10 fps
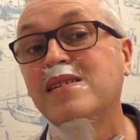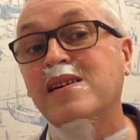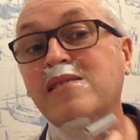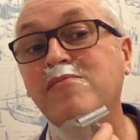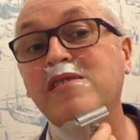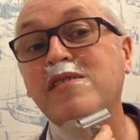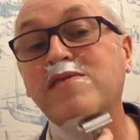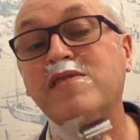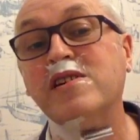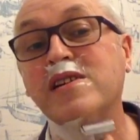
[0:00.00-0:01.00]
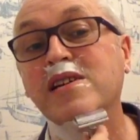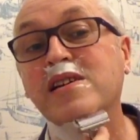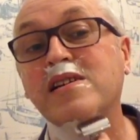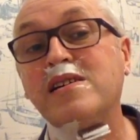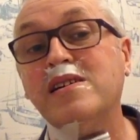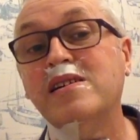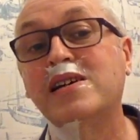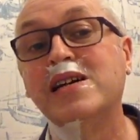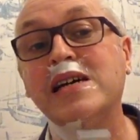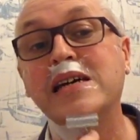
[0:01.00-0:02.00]
I really find it
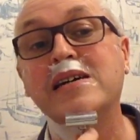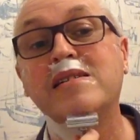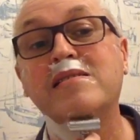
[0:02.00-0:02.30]
a